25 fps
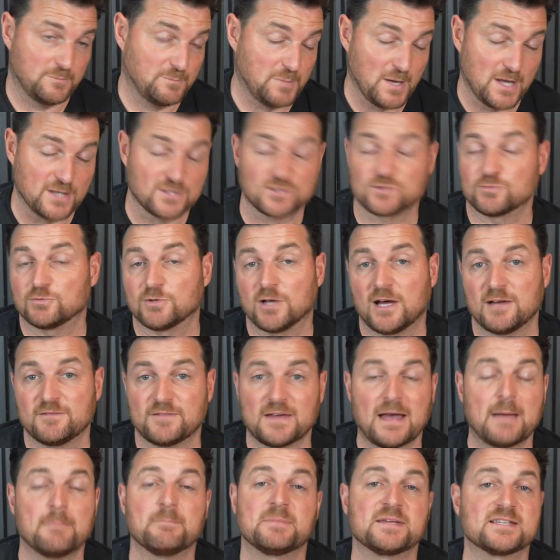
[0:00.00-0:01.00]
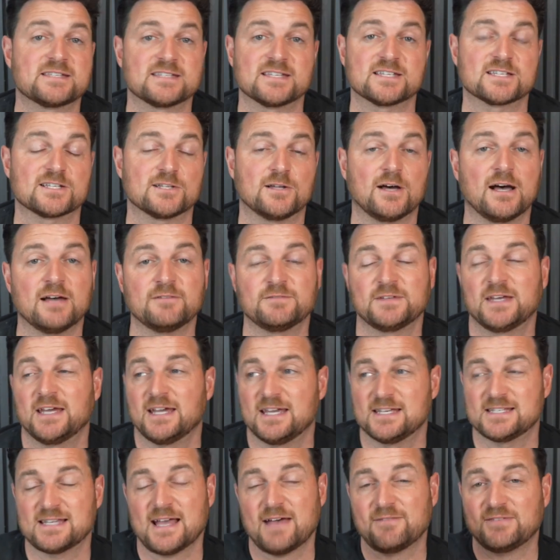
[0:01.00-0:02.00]
personal life and business life,
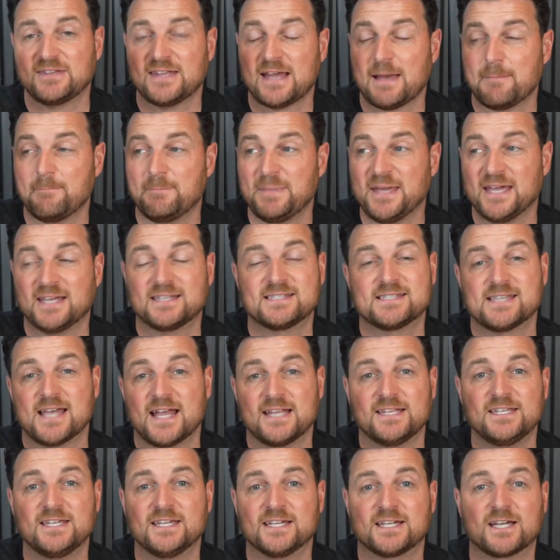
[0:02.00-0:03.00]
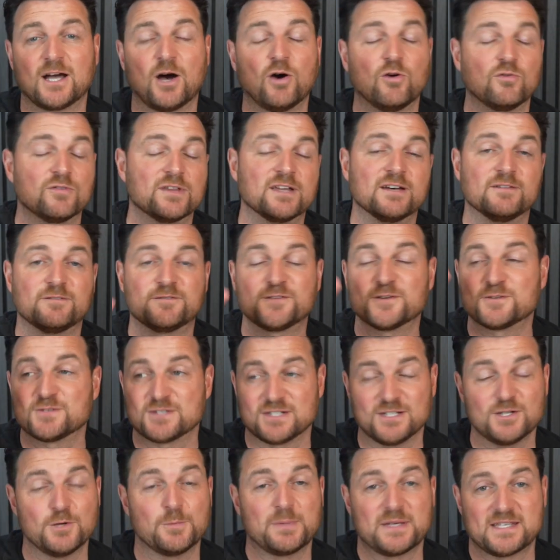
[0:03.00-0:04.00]
is having that big 10-year goal that feels
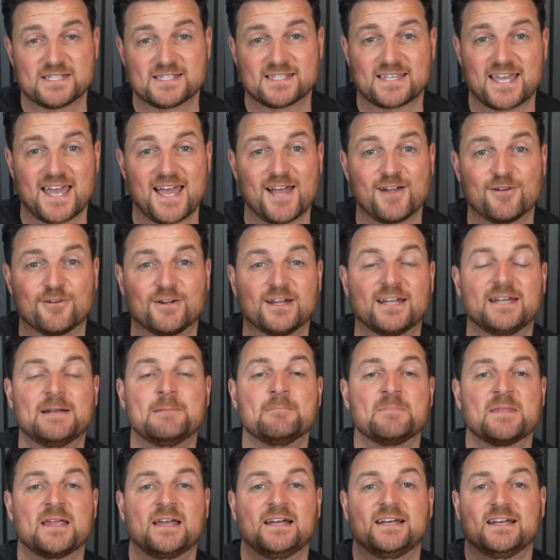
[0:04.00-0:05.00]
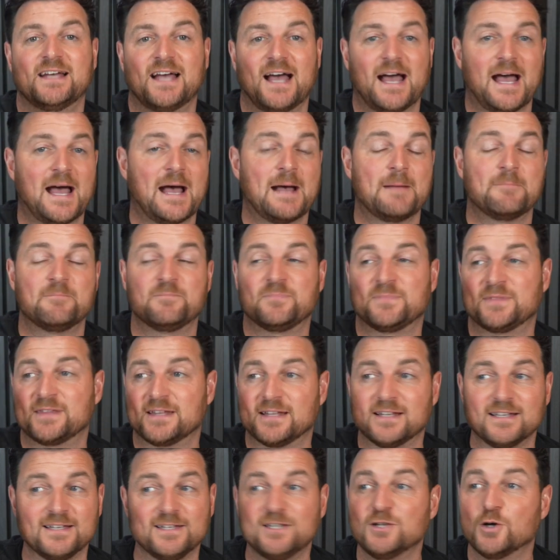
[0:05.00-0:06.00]
a little bit scary, a
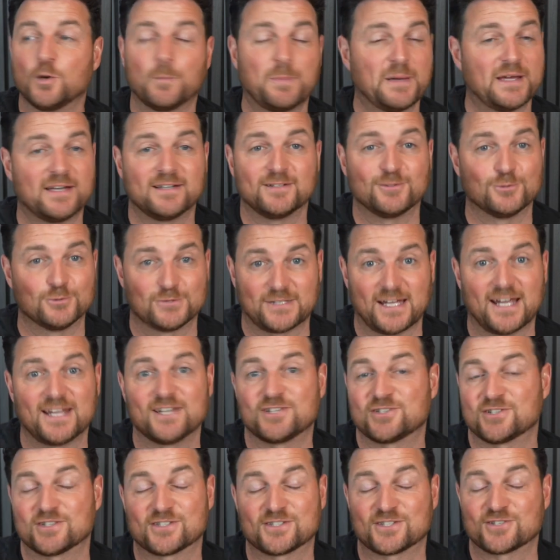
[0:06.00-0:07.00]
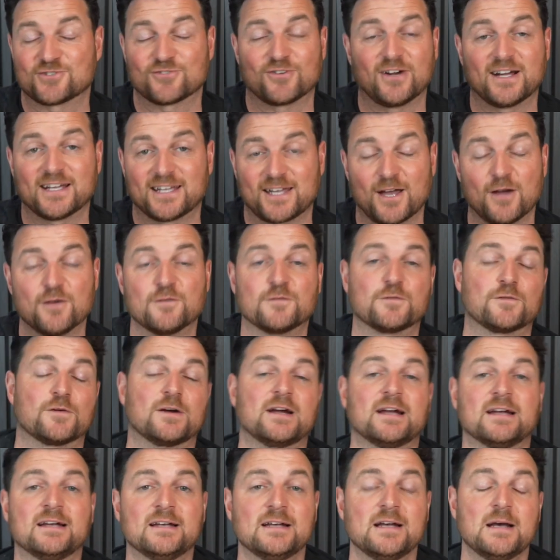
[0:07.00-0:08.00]
little bit audacious to try and go for
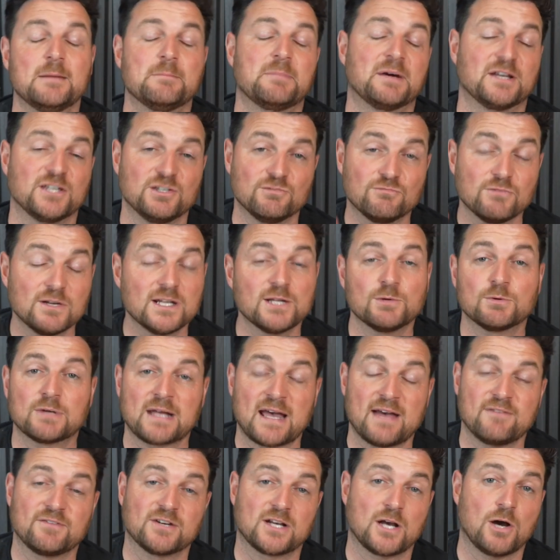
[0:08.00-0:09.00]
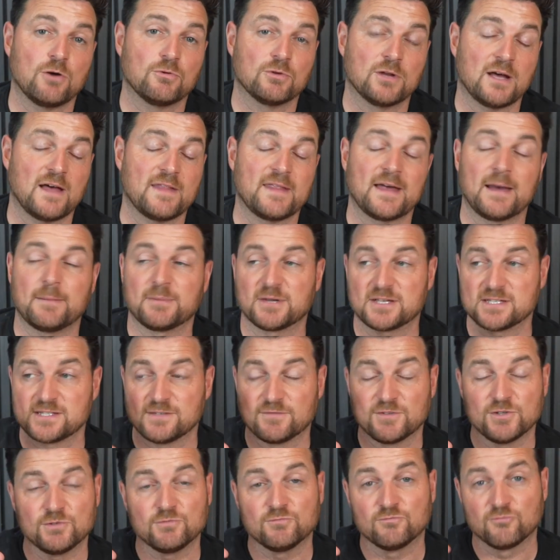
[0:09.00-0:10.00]
it. But you really want to have a goal like that, because
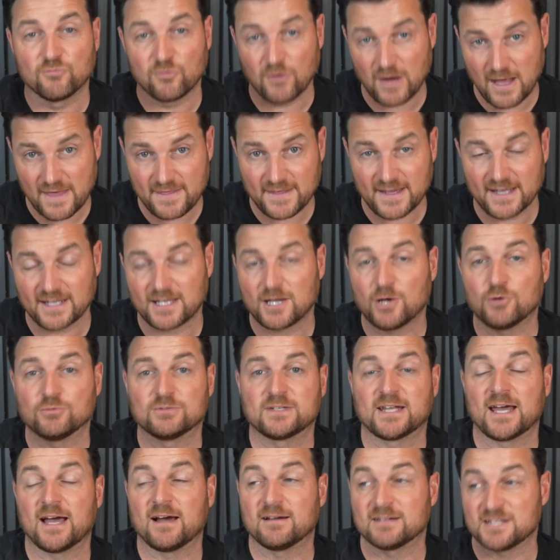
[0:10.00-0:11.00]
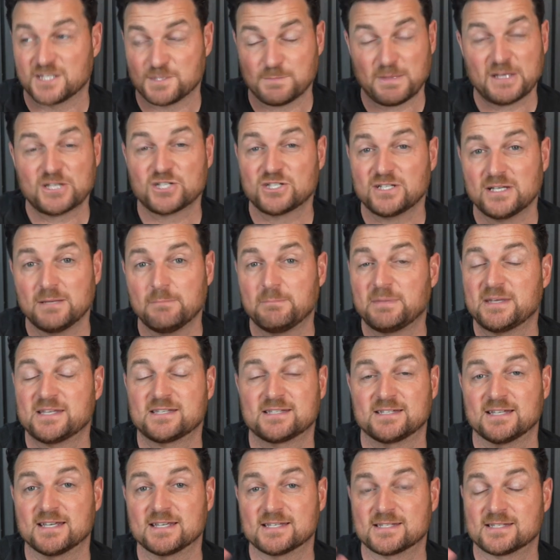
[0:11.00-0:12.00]
if you write that goal down, especially in
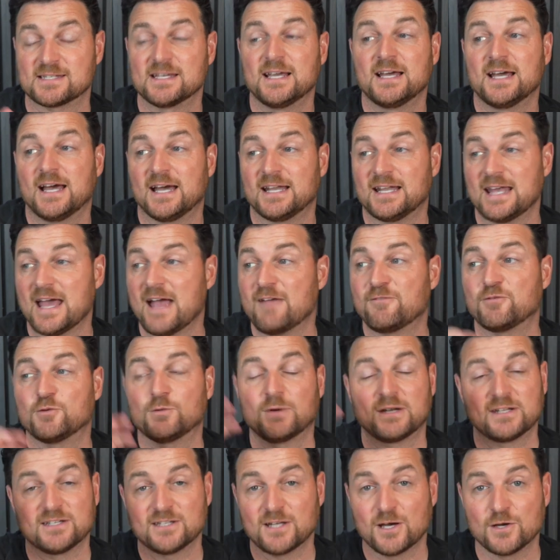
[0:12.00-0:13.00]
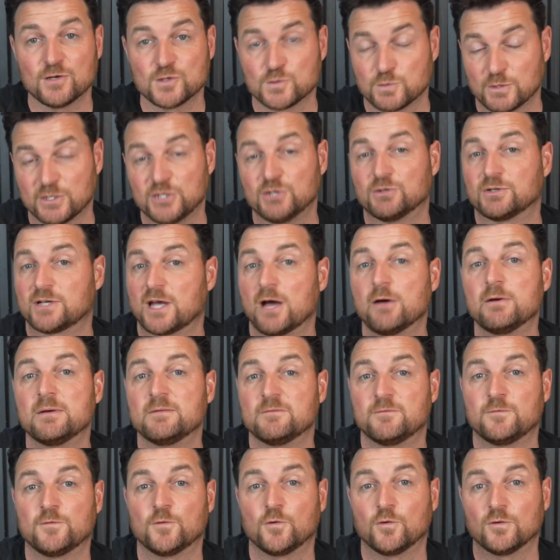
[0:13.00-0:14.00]
business, and everyone knows what you're
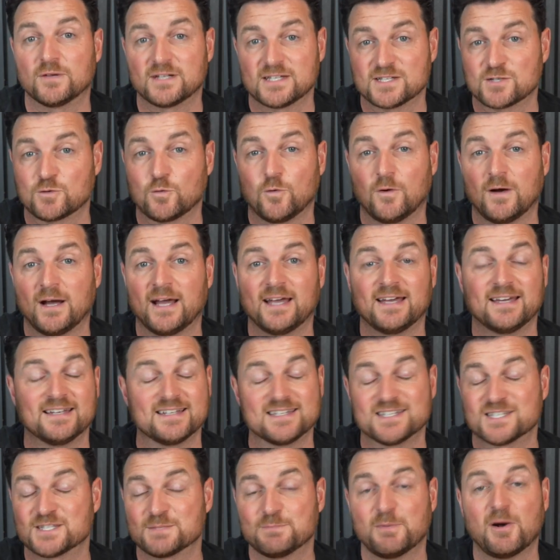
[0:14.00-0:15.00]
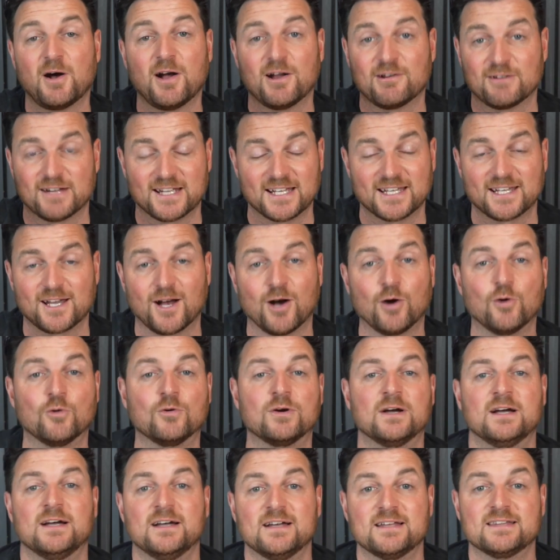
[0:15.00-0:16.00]
going for and it's quite an inspiring
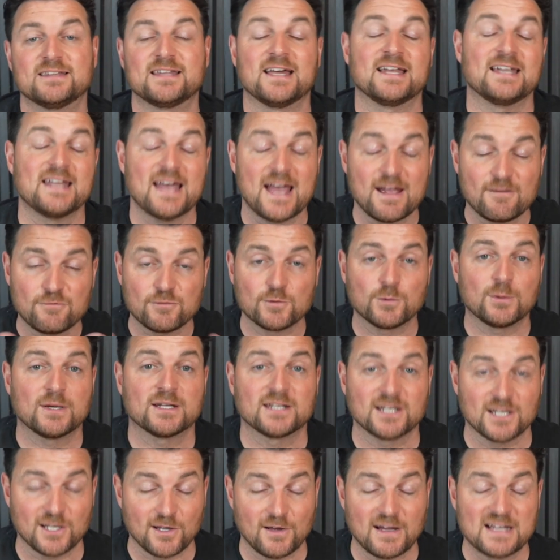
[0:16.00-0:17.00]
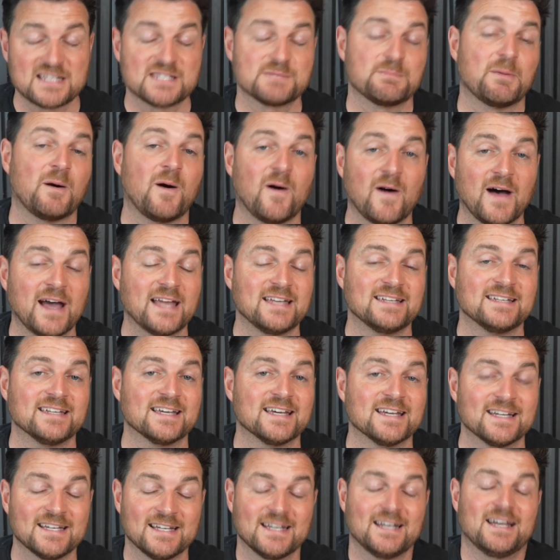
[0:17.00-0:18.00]
goal, then everyone aligns behind
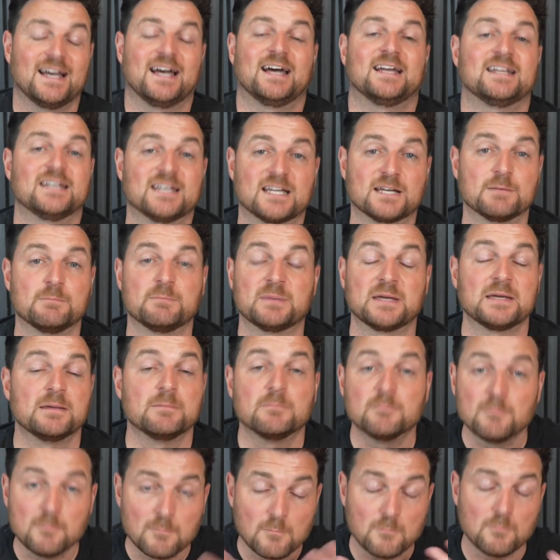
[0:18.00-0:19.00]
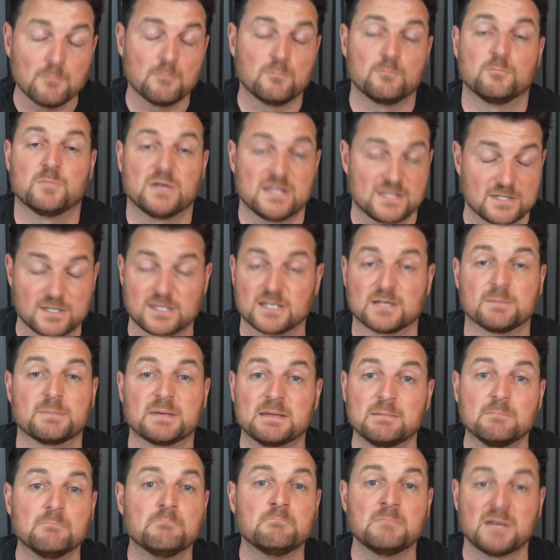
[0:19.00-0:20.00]
it, and it's going to
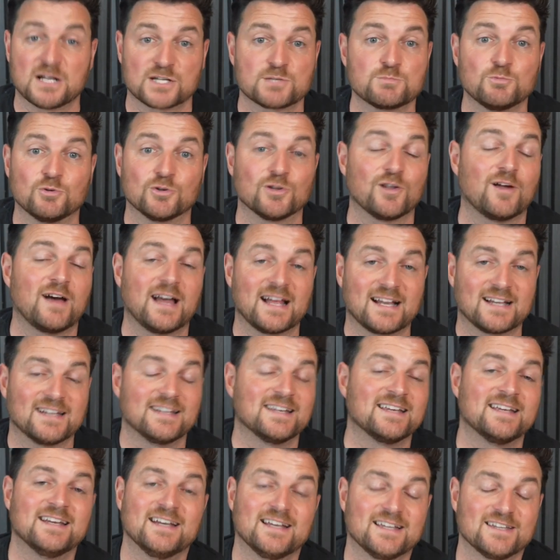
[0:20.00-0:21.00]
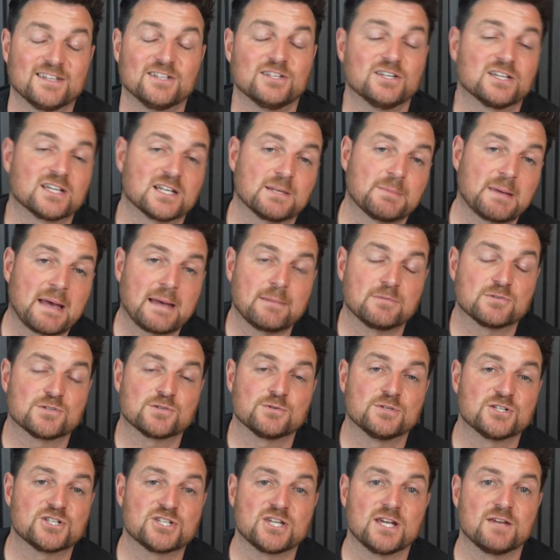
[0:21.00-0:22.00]
be much more likely that you're going to be able
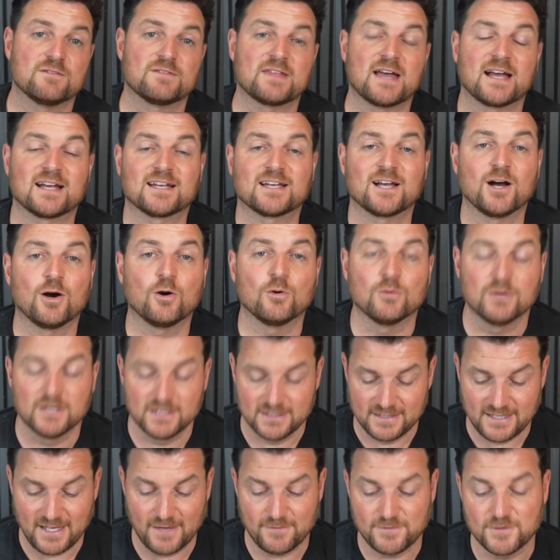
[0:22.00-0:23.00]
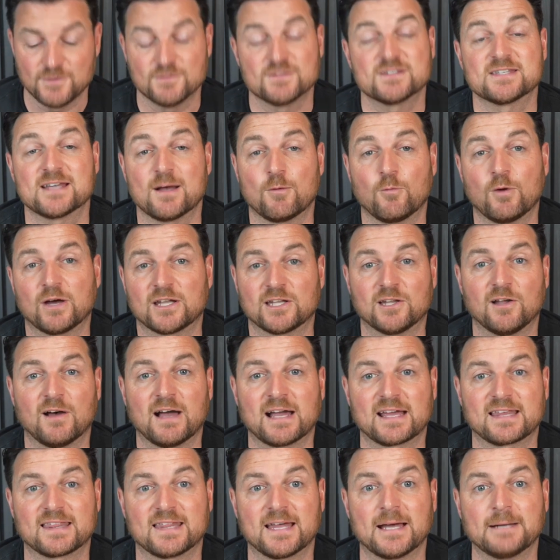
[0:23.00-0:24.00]
to achieve that goal if you set one
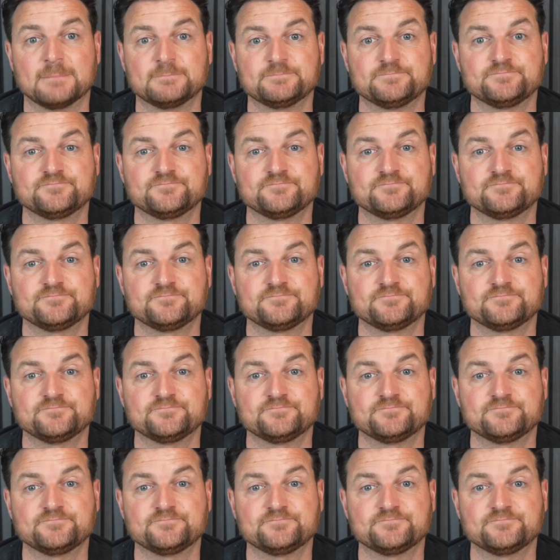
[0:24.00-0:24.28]
like that.